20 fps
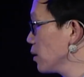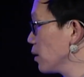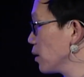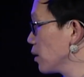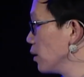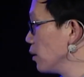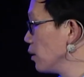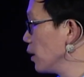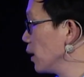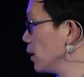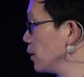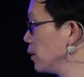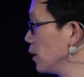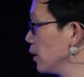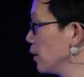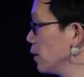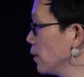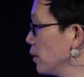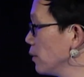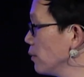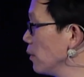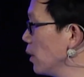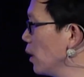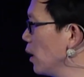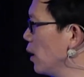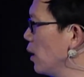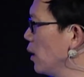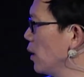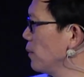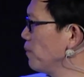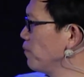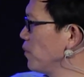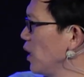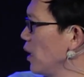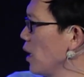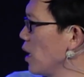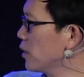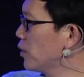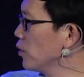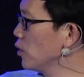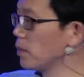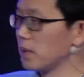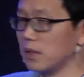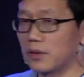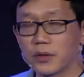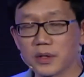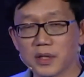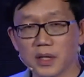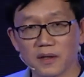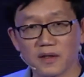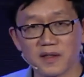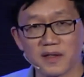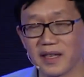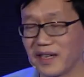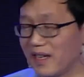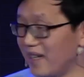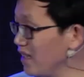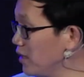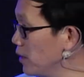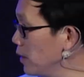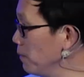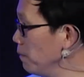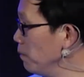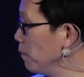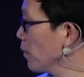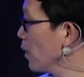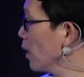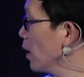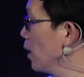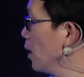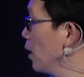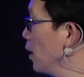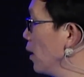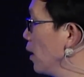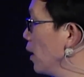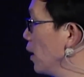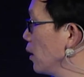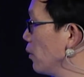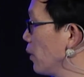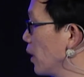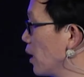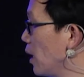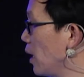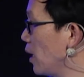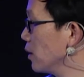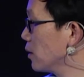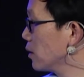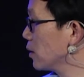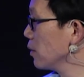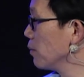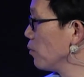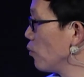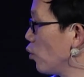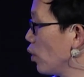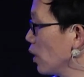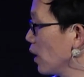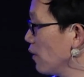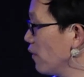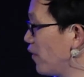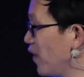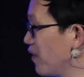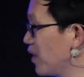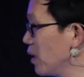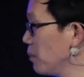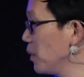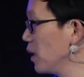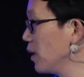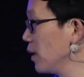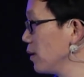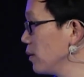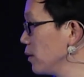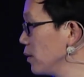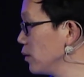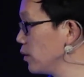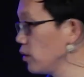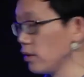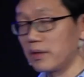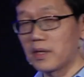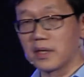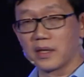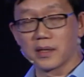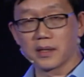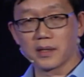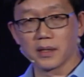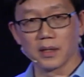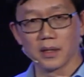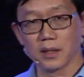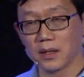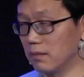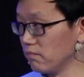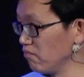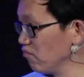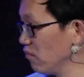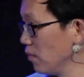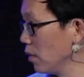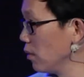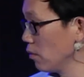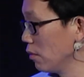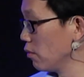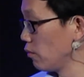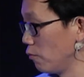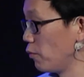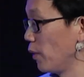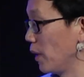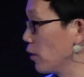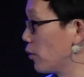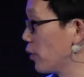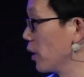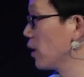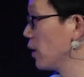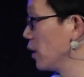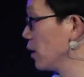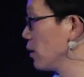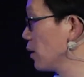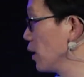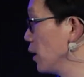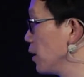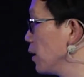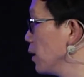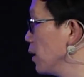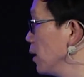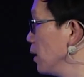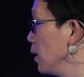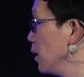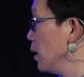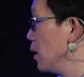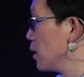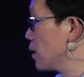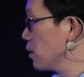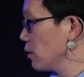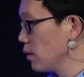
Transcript: ago, and in October 2018, and we got more than 50 million users really quickly. Okay, so